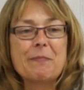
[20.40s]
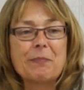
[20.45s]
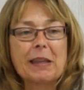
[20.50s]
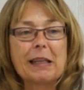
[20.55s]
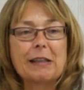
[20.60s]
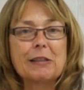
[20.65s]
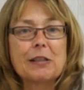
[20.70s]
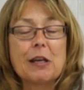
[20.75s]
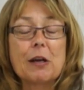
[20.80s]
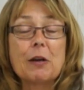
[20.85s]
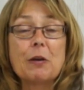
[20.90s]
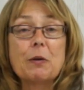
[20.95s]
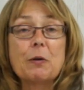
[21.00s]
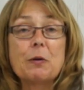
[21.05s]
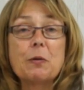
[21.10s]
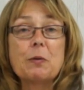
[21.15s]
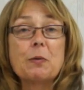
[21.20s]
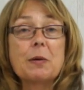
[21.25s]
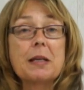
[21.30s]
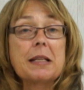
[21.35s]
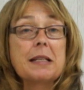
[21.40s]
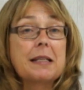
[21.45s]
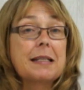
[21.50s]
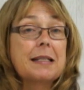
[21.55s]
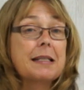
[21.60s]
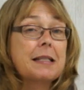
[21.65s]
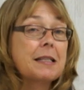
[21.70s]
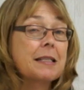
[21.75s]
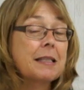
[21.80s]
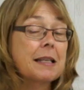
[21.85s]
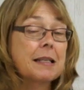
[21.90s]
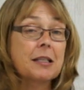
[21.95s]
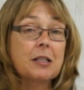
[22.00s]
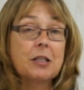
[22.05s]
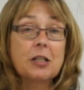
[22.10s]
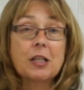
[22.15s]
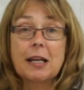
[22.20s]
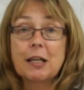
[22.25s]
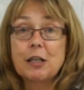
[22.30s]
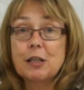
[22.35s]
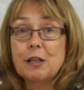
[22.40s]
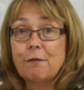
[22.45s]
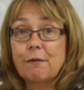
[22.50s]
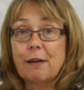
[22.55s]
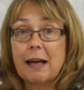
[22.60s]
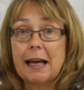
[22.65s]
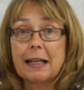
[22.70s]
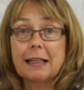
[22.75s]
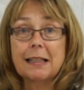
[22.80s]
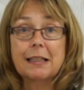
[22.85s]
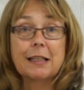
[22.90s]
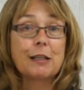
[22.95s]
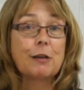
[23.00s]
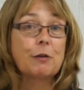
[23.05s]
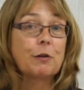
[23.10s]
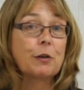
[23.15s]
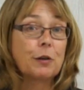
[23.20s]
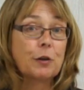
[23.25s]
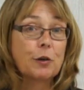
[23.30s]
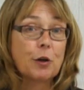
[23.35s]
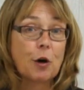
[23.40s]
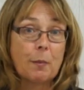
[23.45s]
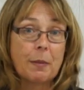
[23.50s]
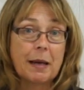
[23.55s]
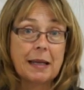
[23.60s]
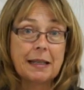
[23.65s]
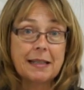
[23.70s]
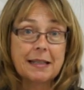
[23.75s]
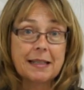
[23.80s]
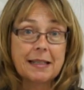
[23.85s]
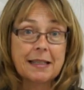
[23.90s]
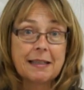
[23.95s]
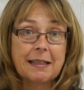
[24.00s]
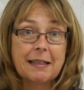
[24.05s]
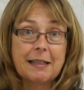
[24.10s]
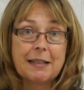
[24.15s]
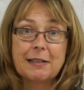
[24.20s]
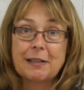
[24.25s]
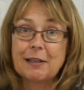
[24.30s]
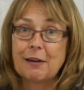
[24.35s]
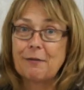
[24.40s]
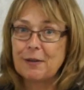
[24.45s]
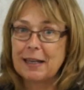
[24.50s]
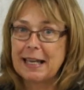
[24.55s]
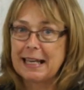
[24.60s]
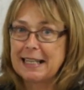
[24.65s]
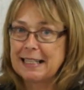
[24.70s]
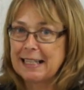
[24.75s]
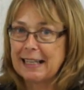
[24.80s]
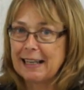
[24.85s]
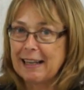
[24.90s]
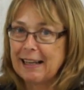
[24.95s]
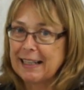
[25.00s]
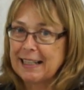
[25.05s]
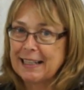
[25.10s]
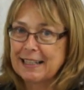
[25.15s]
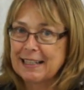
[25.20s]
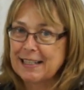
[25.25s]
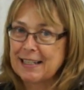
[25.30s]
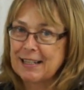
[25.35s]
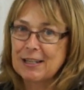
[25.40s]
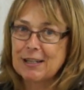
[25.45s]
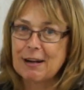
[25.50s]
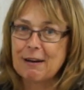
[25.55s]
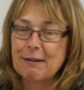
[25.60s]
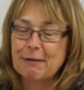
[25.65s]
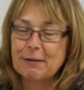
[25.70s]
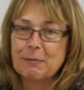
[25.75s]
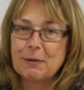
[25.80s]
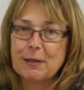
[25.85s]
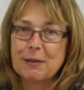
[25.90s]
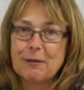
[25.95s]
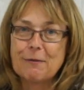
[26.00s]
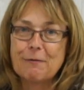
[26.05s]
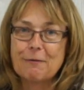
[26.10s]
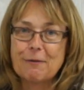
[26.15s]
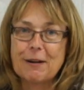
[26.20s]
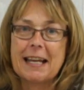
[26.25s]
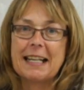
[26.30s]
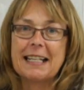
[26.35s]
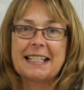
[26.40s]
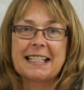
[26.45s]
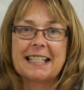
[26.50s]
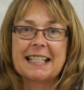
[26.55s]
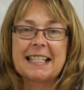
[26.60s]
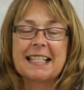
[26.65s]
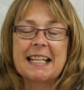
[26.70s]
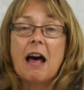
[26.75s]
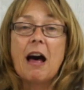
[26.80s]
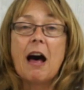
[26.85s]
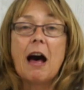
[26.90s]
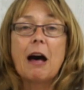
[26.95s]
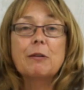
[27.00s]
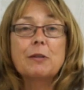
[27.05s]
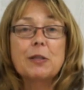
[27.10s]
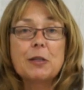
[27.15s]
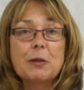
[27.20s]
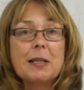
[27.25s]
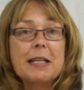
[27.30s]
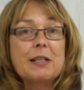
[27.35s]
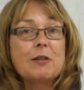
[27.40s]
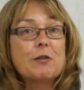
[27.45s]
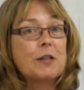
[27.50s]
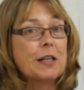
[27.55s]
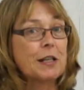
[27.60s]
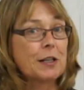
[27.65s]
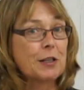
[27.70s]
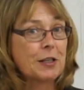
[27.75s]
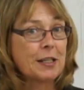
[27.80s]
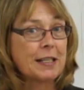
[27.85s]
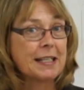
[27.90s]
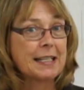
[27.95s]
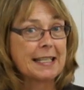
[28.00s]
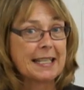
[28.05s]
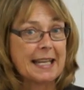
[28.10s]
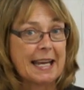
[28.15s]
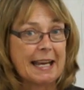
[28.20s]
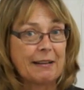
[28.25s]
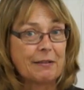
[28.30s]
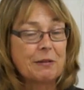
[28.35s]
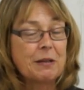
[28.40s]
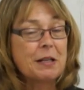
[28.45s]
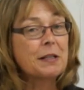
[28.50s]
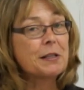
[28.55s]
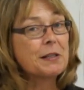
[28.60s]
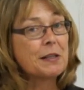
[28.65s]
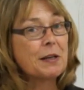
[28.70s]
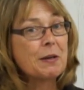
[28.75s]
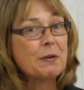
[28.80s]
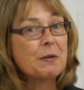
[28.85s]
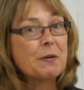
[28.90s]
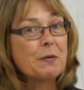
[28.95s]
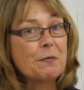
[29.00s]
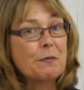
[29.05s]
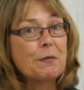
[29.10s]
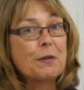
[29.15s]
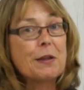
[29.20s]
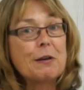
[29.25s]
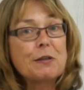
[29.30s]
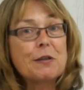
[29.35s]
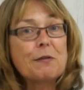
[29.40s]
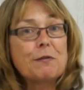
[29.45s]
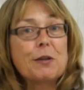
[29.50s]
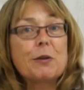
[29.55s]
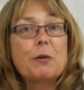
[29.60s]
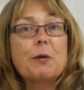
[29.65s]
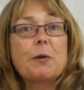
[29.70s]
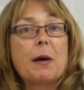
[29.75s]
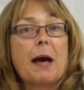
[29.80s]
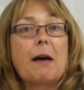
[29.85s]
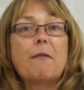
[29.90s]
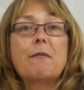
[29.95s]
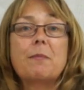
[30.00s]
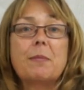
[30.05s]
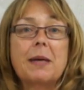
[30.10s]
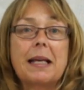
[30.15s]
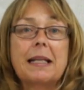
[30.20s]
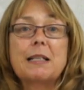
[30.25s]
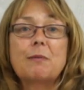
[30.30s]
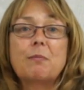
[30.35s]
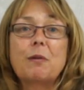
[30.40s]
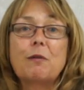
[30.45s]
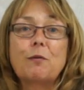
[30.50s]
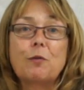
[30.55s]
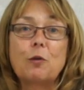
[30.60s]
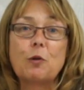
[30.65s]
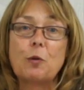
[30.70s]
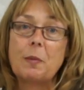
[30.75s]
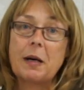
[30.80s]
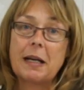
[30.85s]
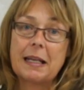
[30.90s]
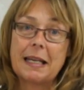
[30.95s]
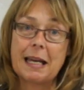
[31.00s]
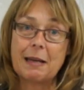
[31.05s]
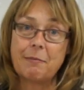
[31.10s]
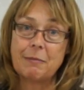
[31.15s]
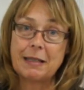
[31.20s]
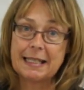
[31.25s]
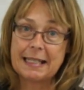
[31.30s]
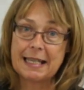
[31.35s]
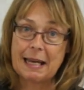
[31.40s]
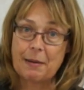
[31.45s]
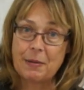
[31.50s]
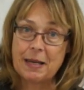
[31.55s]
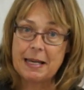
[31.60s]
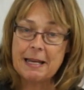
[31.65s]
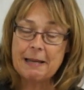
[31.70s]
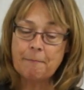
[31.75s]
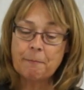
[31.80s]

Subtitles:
So it doesn't change the fact that you can comment. Don't forget to like us and share us with your friends. I'll do the introductions now. So for those of you who haven't met us before, my name is Debbie.